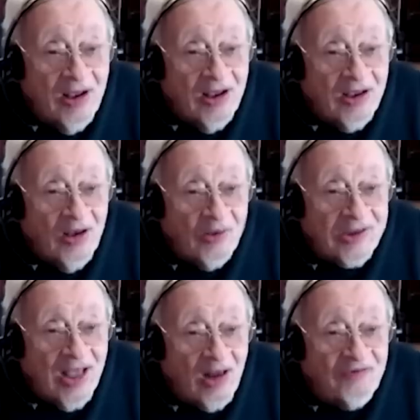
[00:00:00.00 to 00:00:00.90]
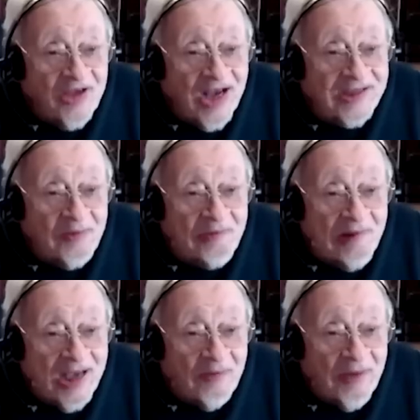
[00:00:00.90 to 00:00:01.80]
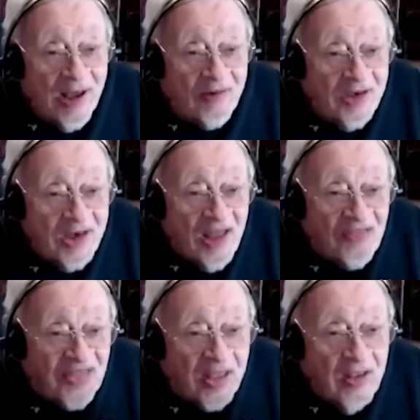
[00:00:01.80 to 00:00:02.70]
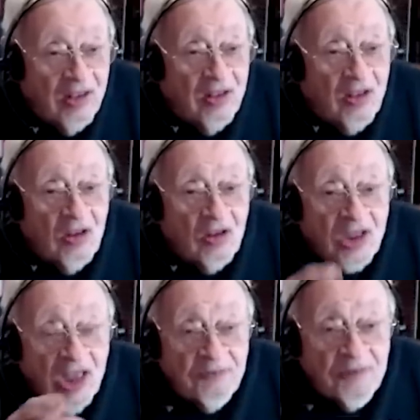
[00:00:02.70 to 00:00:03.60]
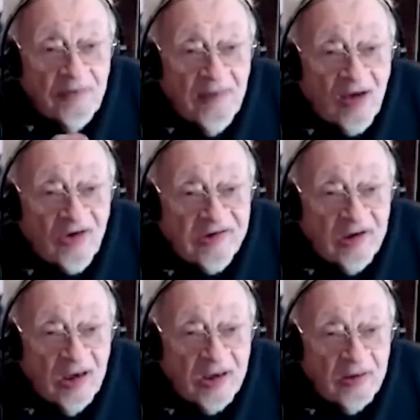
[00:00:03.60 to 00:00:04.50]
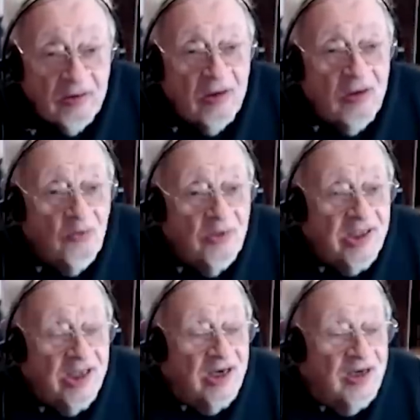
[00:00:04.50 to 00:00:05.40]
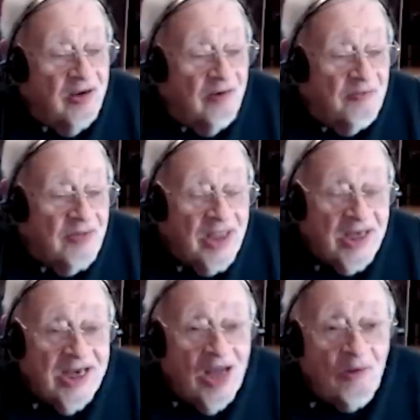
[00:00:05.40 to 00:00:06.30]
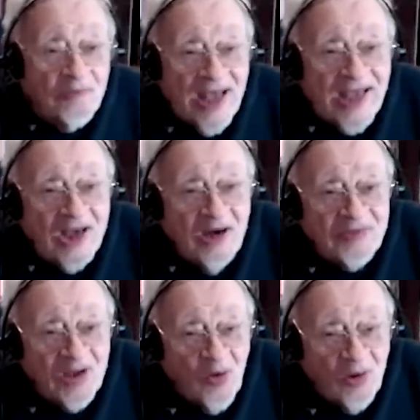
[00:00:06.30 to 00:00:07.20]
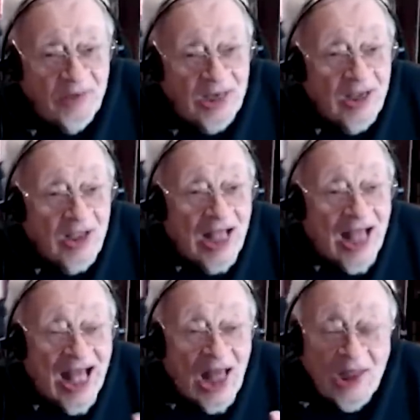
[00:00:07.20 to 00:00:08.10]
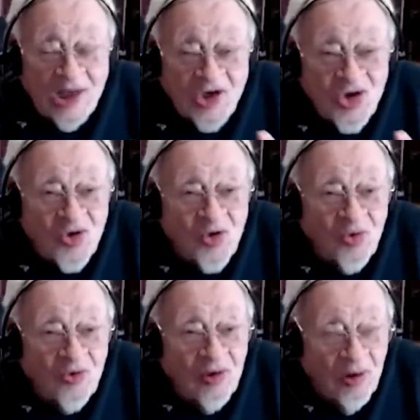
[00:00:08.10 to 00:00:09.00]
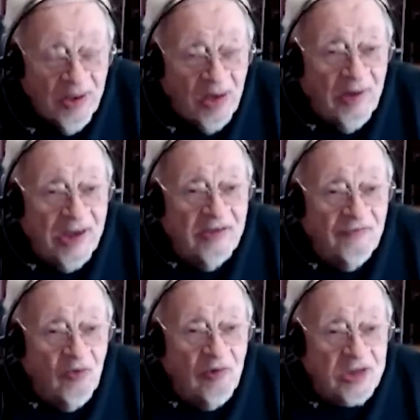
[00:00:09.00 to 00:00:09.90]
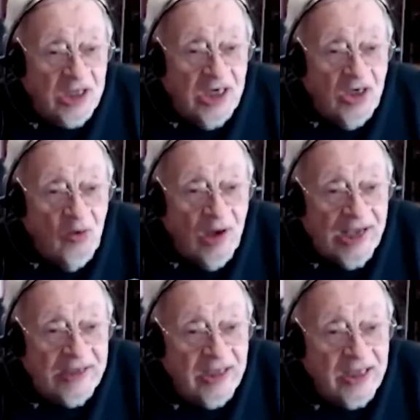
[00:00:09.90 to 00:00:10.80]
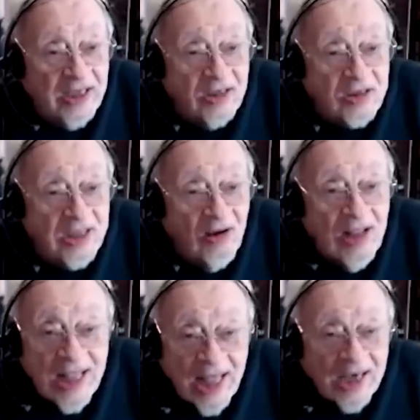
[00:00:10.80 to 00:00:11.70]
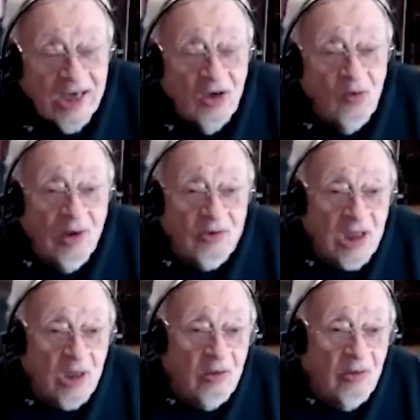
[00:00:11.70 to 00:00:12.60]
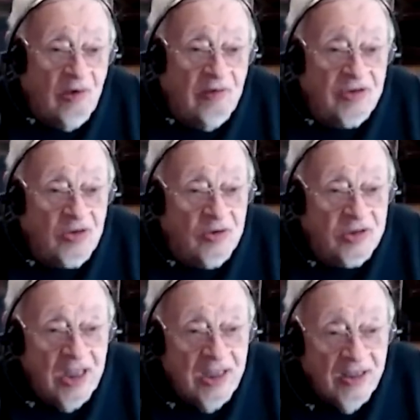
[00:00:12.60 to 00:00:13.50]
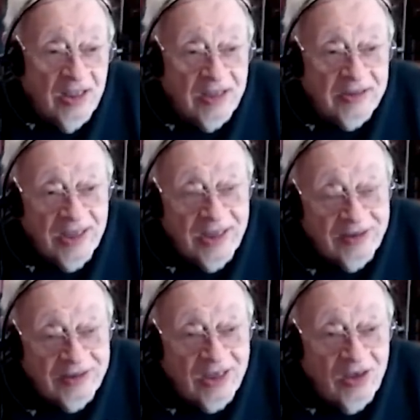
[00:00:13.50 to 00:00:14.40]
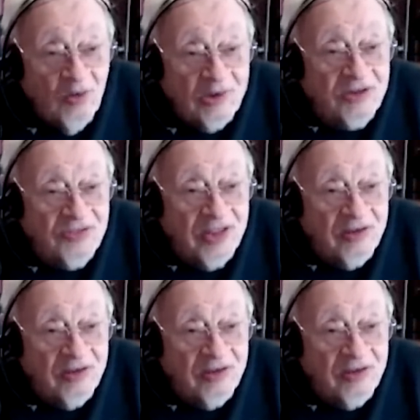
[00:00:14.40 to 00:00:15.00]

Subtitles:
Yeah, what the hell have you got to brag about? Nothing. Keep your mouth shut. Get in there. Now we're packing up the equipment. Howie knew about my divorce, and he knew I had the kids now, and he knew I was a little nervous because they didn't know what to think of